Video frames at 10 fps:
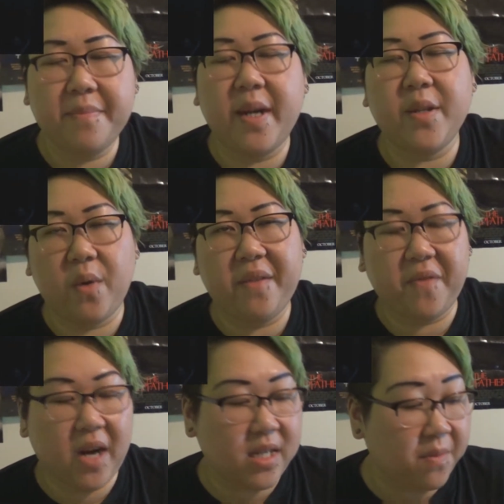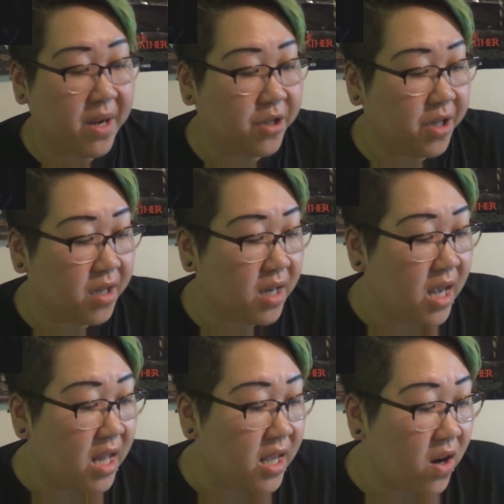by the way, forgot to mention,
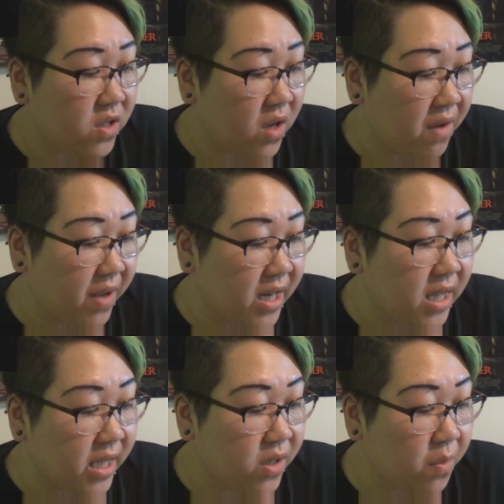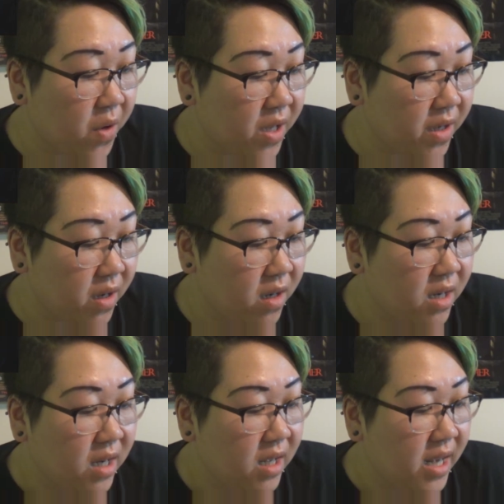they also have like a little brother,
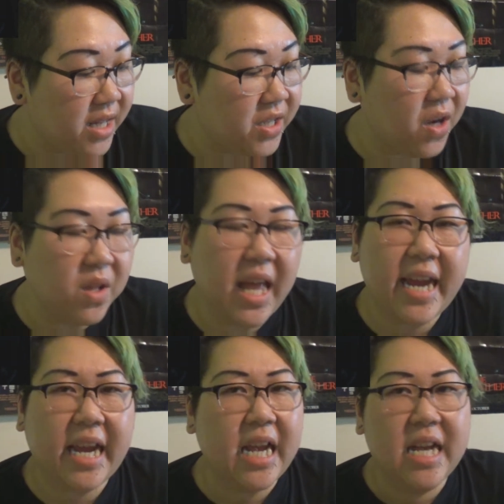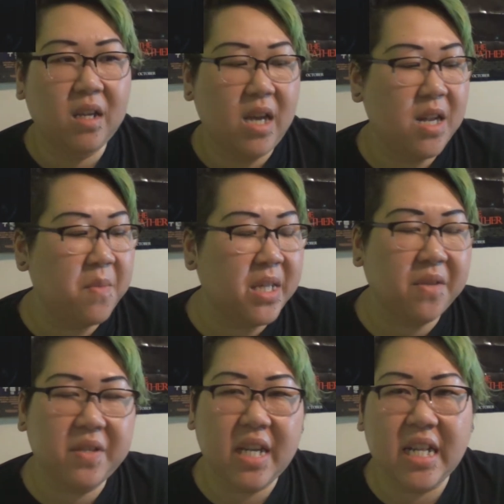and so like, in the midst
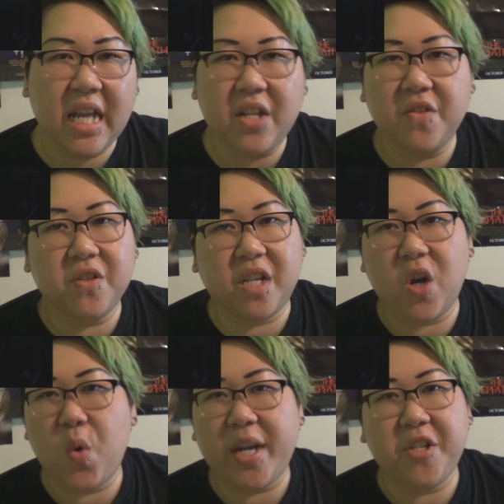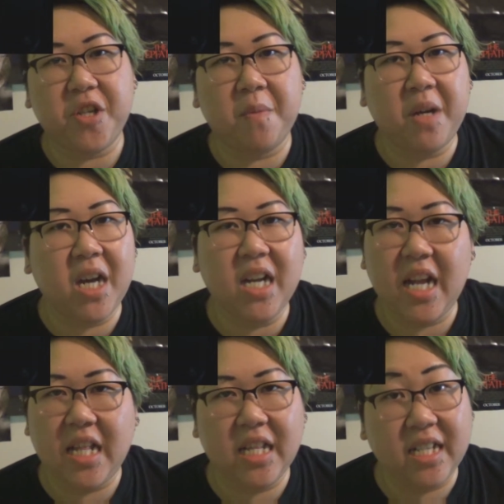of seeing that, there's just like a quick jump cut,
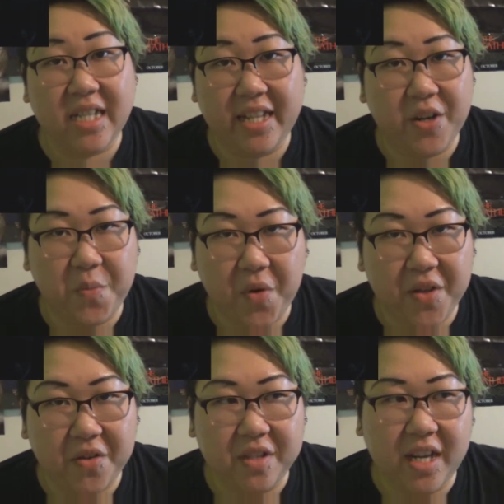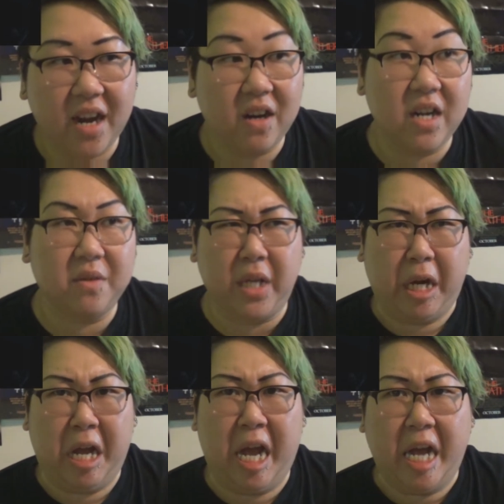and then the little brother's there, and I was
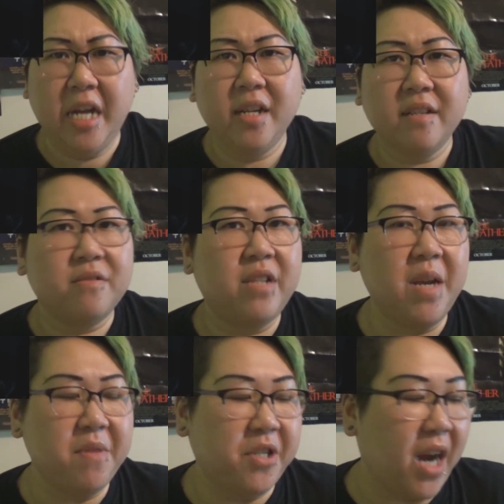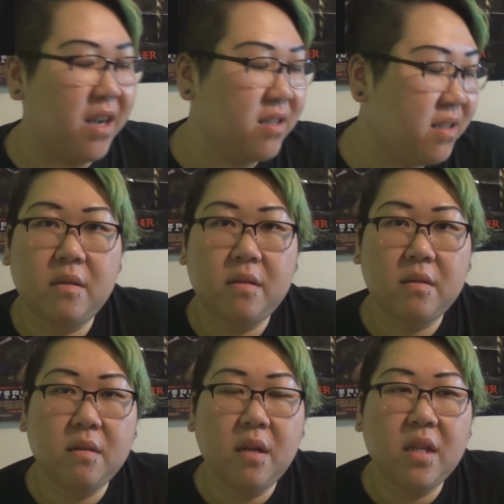like, ah! Demon child!
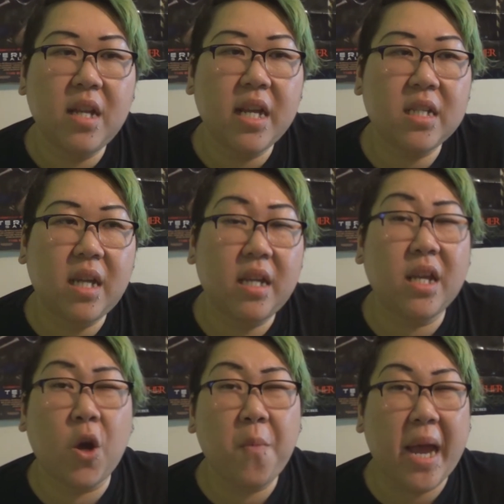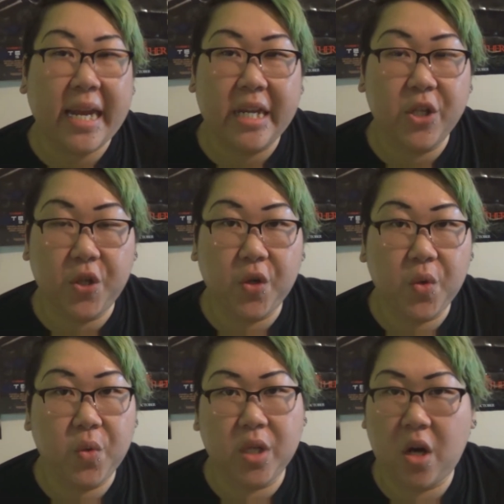The next day, they go back
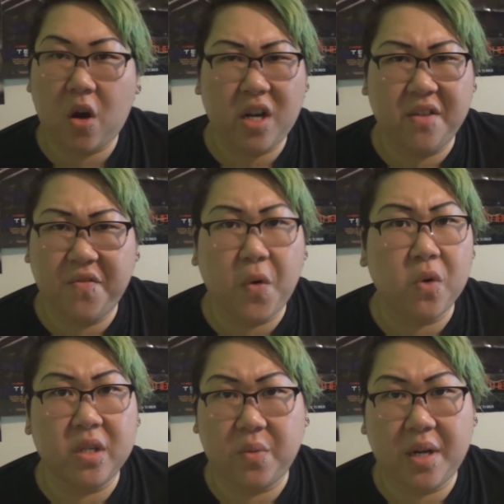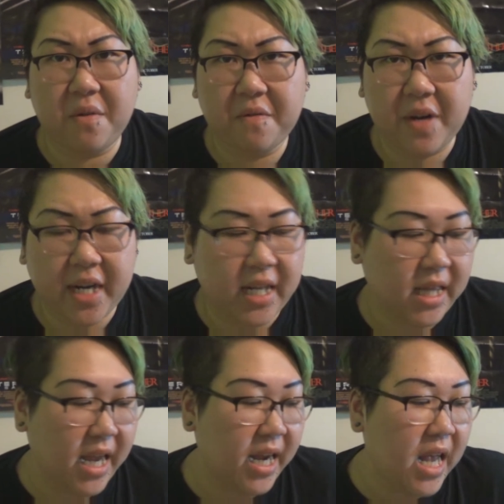into the garden, forest, whatever fucking
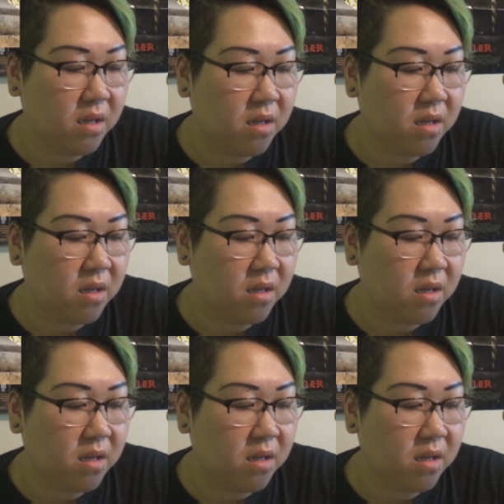thing.